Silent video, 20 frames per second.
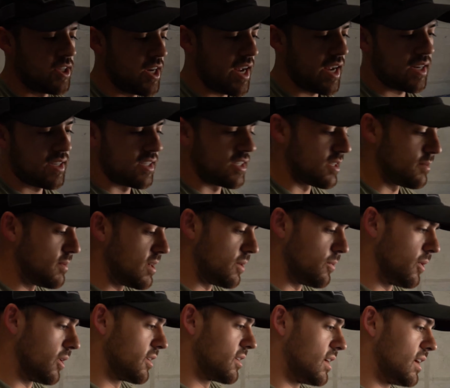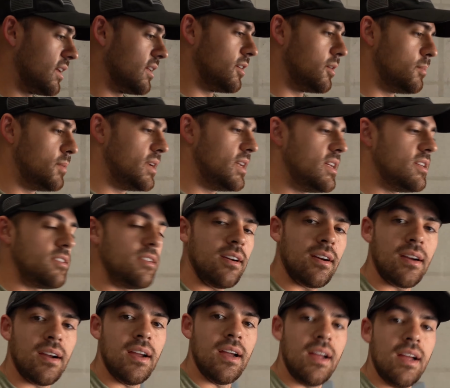jacks just to make working on it a little bit
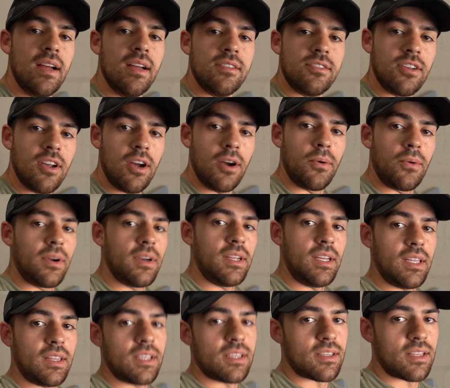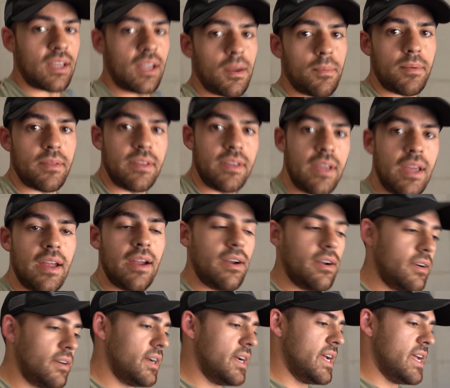easier. So we're gonna get this thing up in the
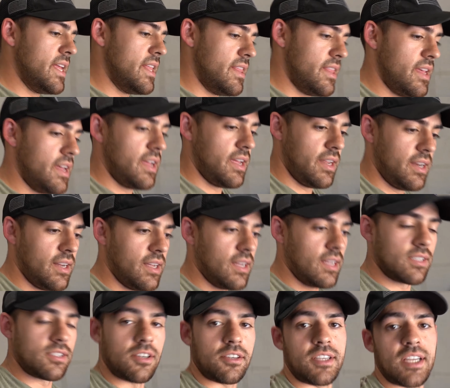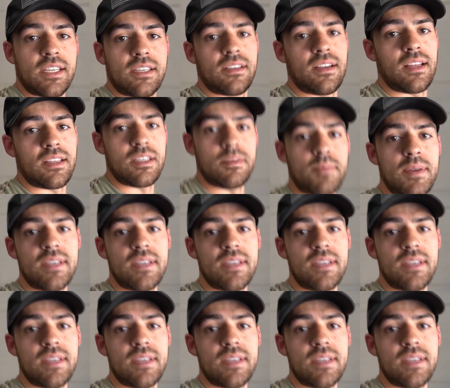air and then start testing out these